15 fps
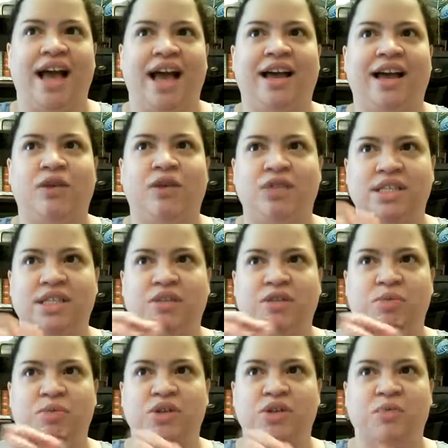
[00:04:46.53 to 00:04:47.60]
I got all these
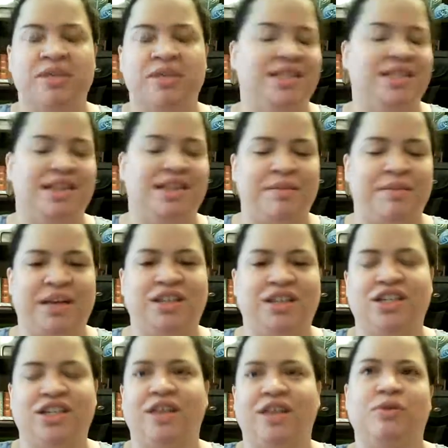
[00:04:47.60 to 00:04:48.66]
little push pins, and I'm not
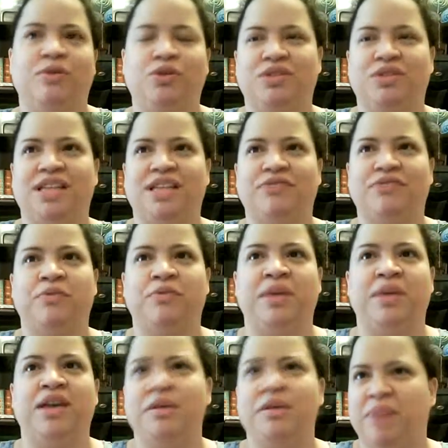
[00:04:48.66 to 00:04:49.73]
going to share that with you because that's for
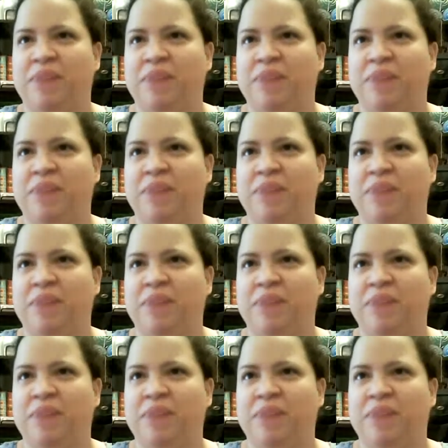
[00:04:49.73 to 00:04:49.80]
me.